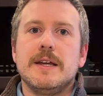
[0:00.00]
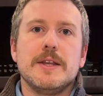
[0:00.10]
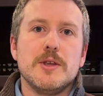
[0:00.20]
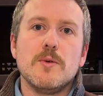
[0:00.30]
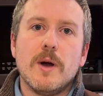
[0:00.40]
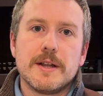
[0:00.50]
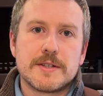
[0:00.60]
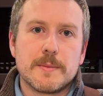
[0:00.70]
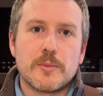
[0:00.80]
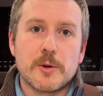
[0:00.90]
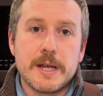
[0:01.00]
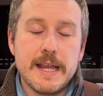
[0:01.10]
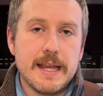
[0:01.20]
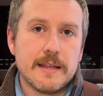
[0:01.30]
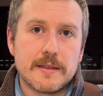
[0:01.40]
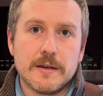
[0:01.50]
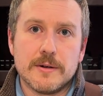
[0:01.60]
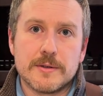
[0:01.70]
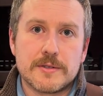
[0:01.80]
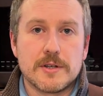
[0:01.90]
you want to preheat
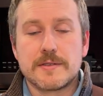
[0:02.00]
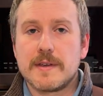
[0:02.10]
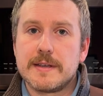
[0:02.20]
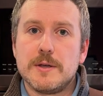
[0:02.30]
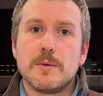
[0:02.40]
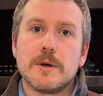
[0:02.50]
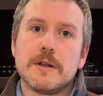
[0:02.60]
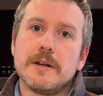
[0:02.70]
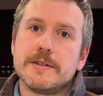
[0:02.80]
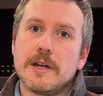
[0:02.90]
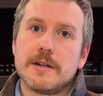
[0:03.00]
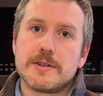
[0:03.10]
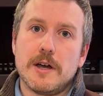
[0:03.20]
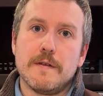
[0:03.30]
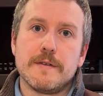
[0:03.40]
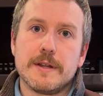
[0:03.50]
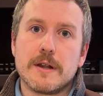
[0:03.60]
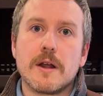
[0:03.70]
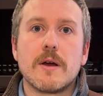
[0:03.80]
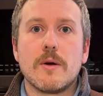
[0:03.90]
those just like you would a Dutch
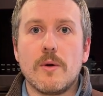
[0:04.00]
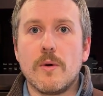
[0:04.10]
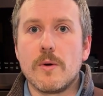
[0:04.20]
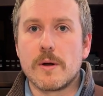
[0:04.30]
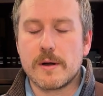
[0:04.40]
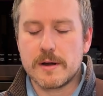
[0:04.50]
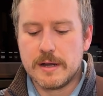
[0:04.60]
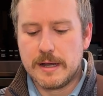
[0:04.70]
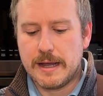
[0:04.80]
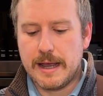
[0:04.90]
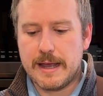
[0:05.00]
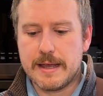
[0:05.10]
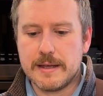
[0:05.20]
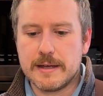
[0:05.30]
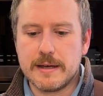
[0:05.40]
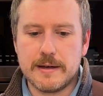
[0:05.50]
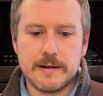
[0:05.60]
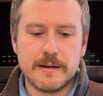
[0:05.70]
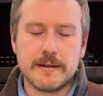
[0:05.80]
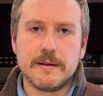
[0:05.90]
oven or a
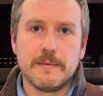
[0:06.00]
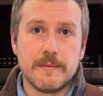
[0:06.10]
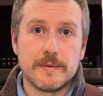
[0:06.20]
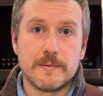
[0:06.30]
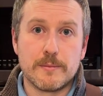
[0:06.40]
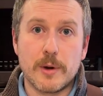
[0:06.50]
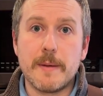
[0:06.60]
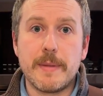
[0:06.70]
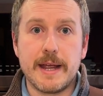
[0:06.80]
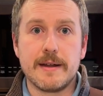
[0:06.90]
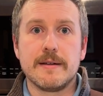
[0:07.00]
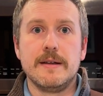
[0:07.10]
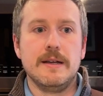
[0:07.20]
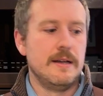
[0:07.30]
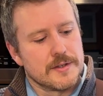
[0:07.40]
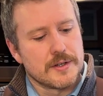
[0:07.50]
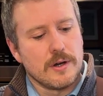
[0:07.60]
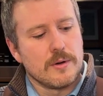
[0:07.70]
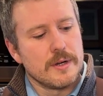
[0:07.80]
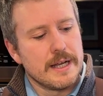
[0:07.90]
bread pan. So